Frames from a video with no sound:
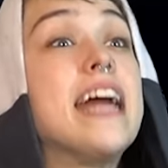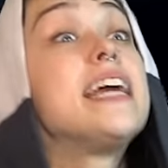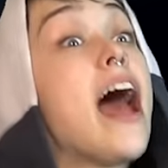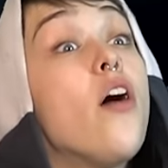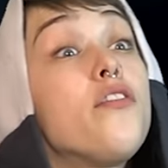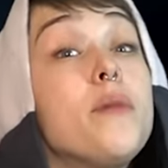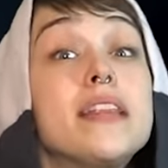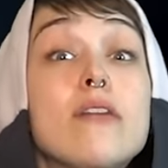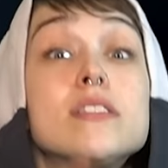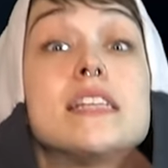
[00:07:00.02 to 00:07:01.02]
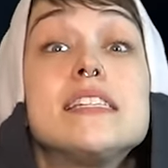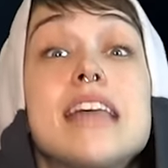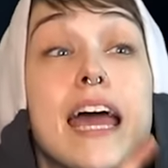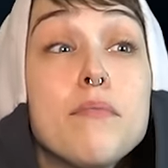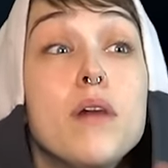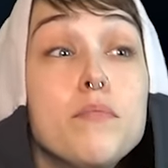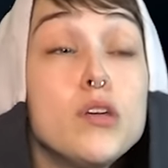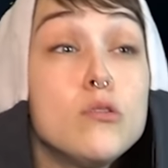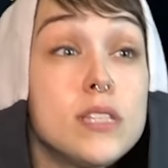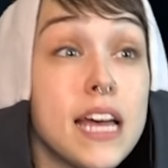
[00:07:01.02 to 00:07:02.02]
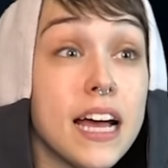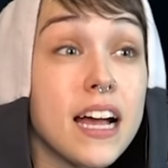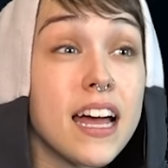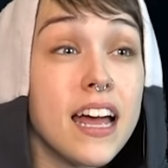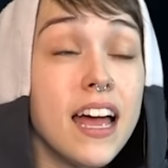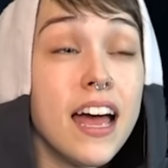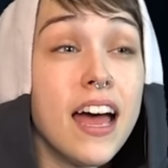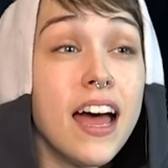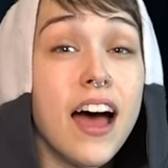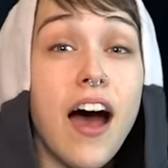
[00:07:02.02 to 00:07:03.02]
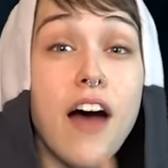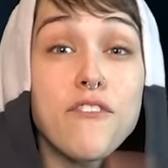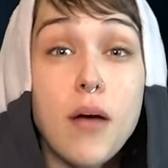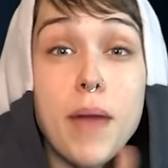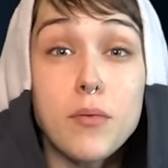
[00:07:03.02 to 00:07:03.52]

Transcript: Danny Elfman, that was the same music from